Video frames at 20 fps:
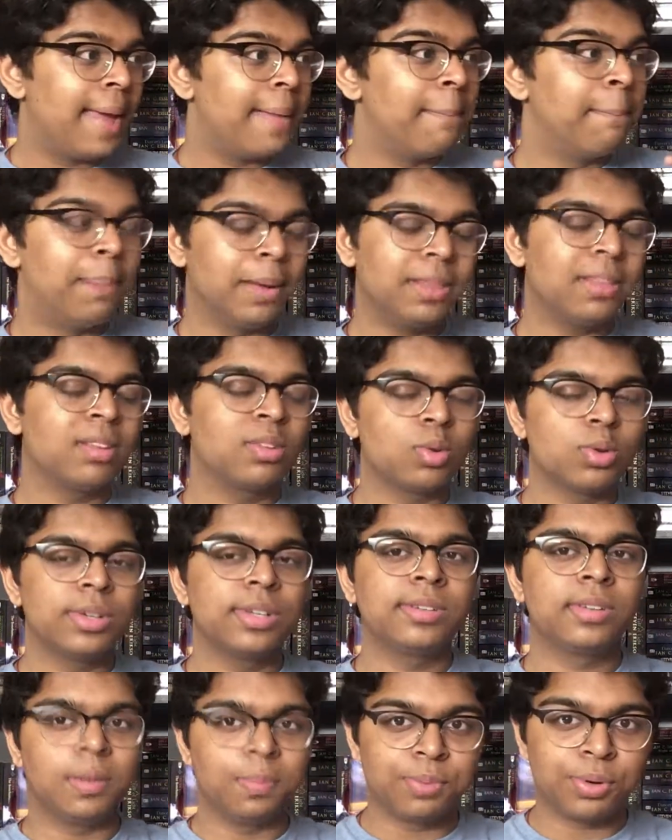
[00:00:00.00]
but the story
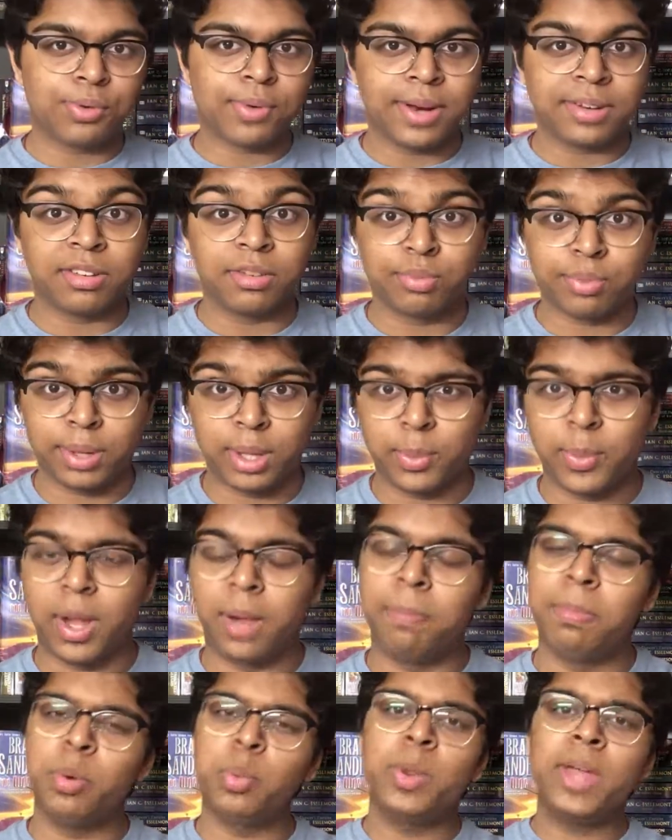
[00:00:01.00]
still progresses really well.
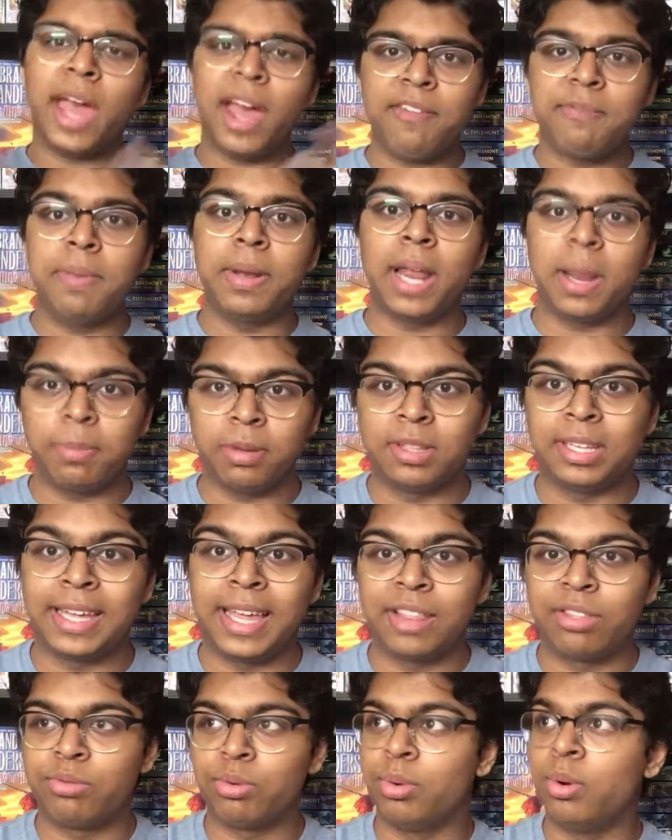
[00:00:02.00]
But we have been able to
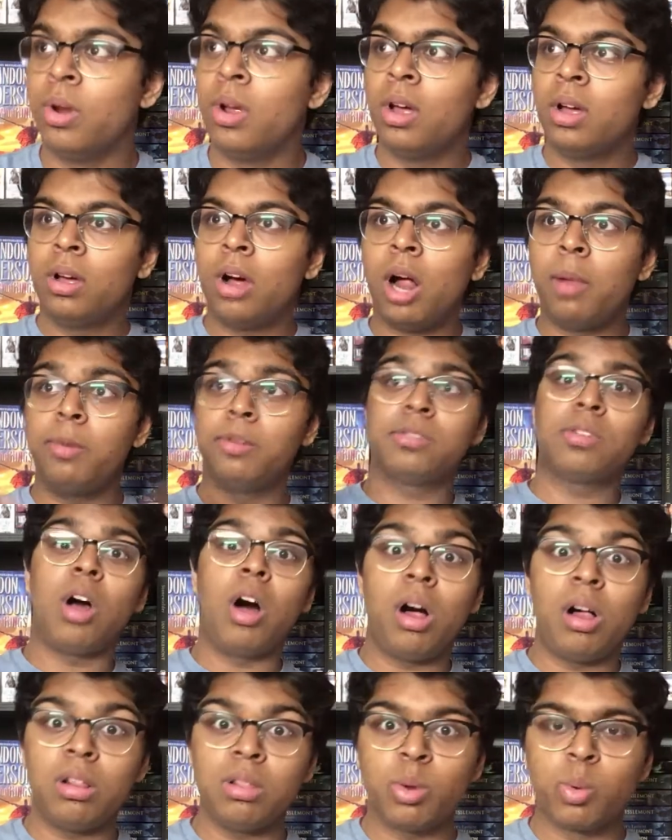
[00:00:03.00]
get through almost
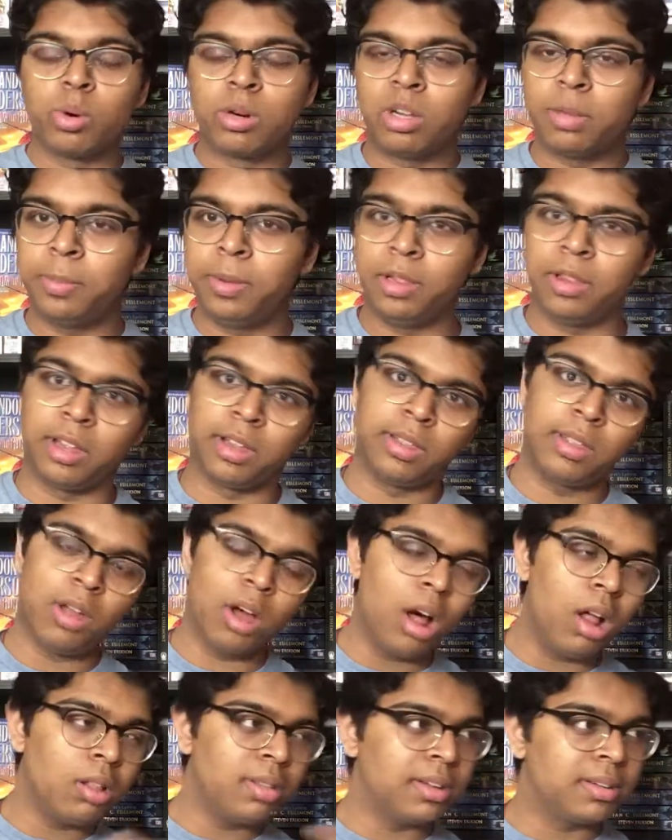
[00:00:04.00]
all the world building.
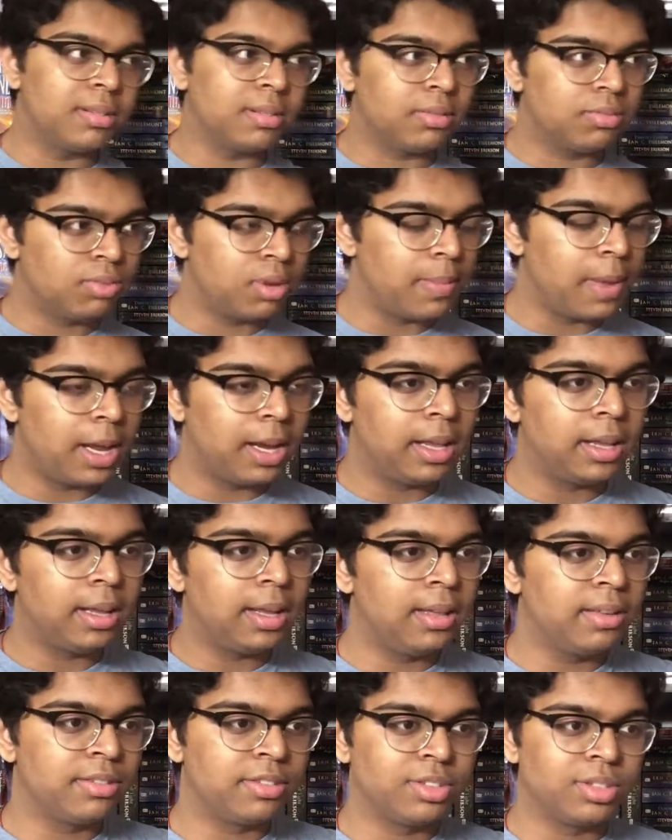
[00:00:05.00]
All that's remaining
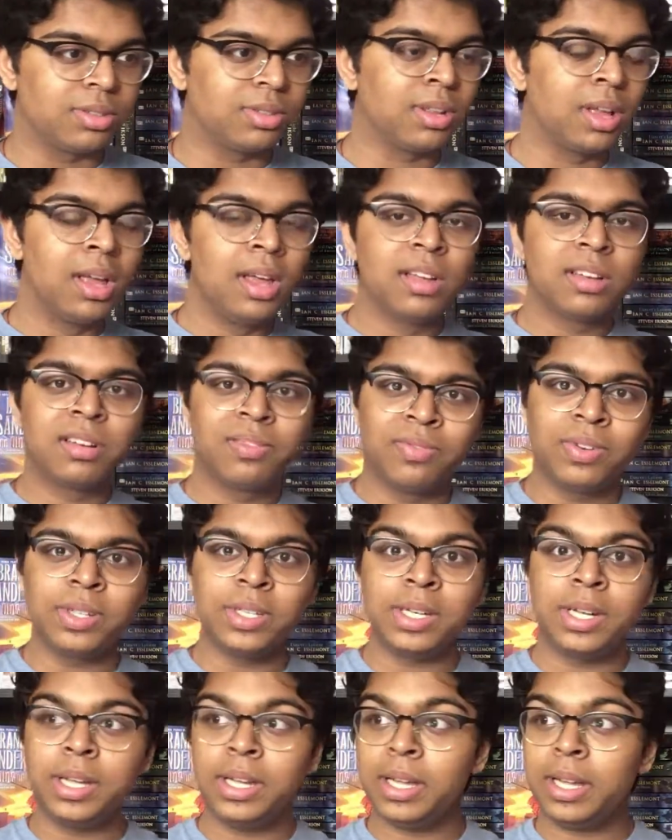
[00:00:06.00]
is just some
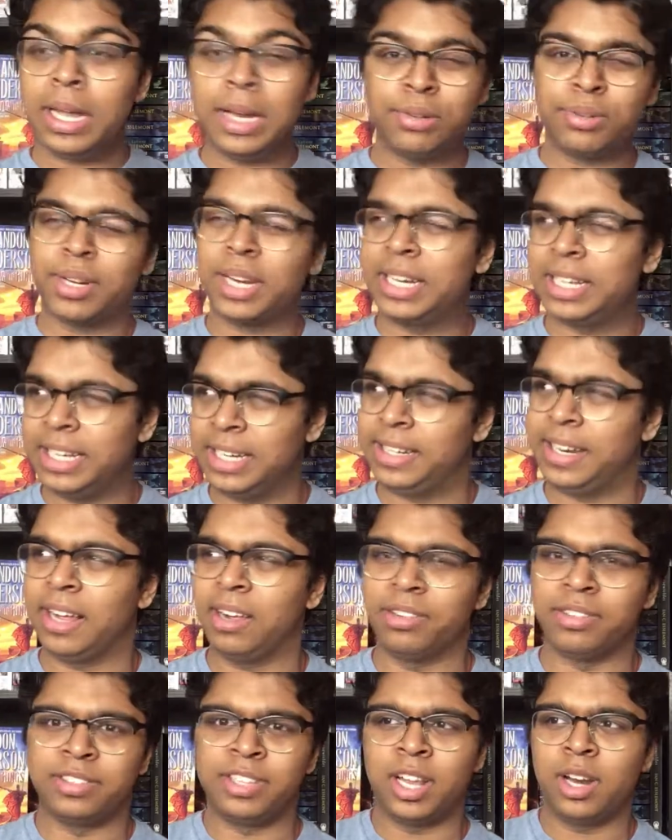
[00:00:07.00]
very intricate
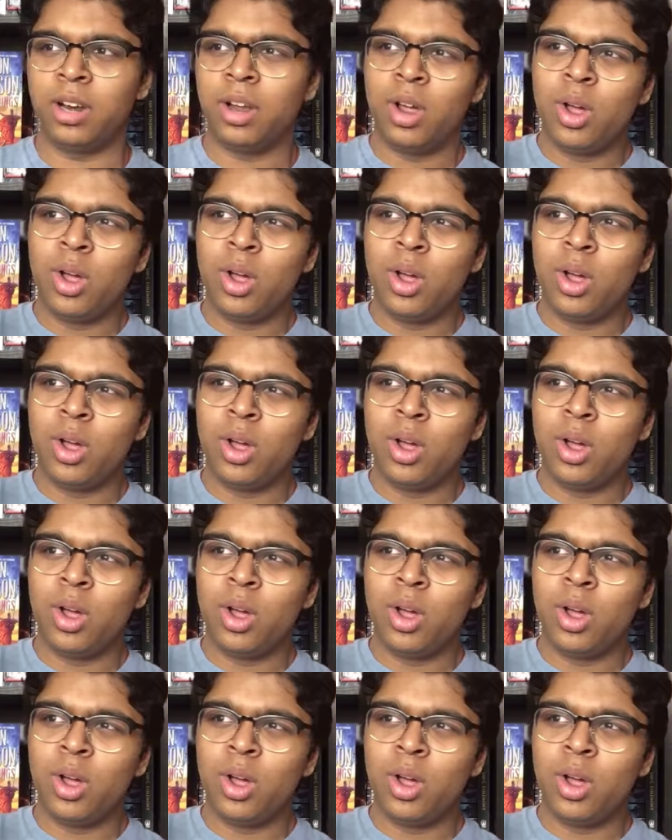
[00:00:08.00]
details that